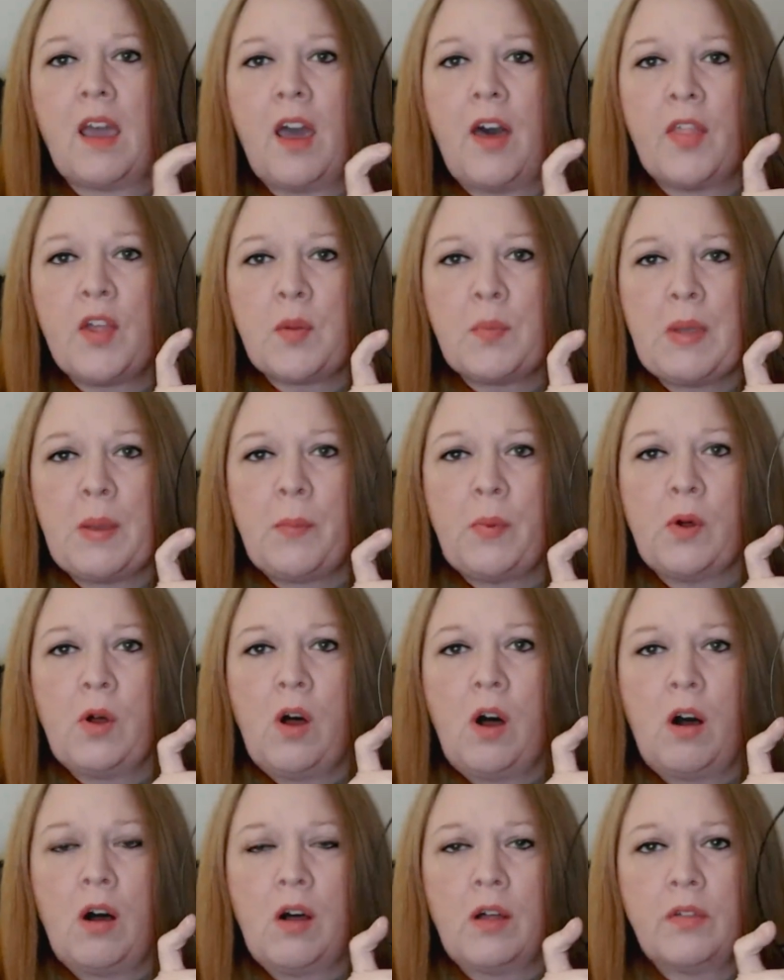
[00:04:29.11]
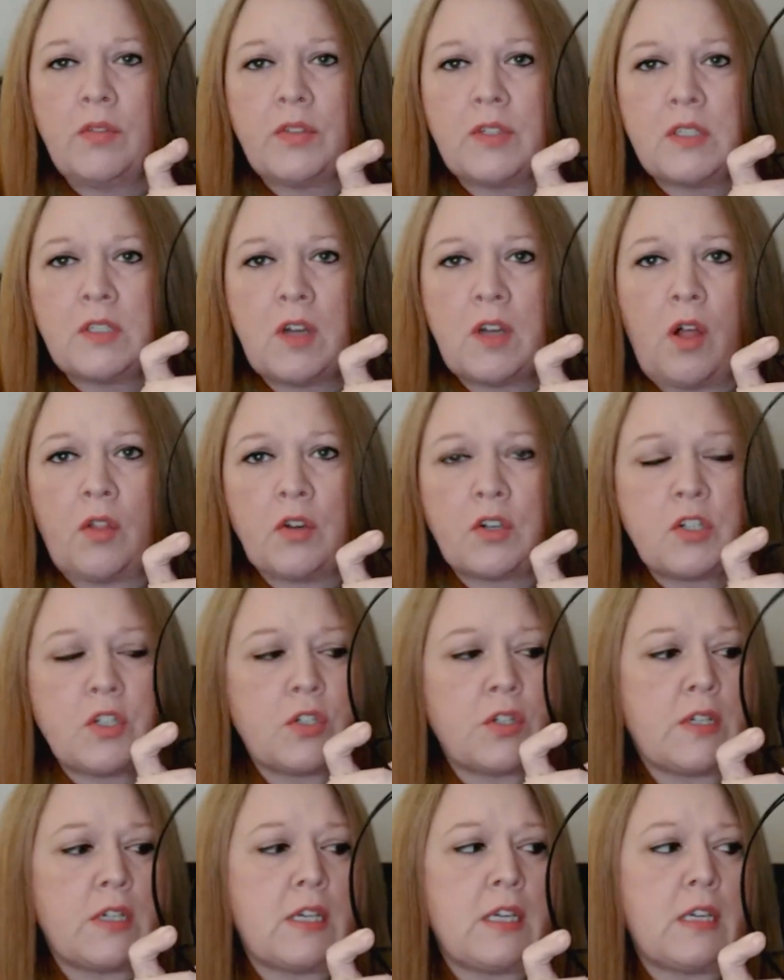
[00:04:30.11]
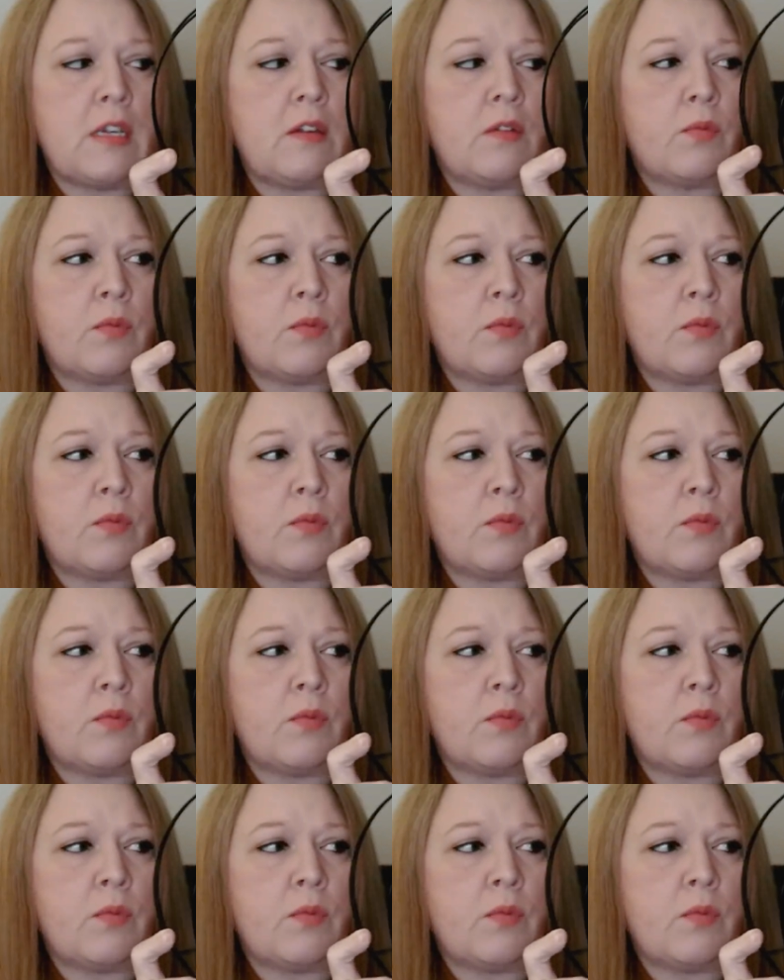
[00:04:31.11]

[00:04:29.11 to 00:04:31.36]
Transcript: other people haul the Dollar Tree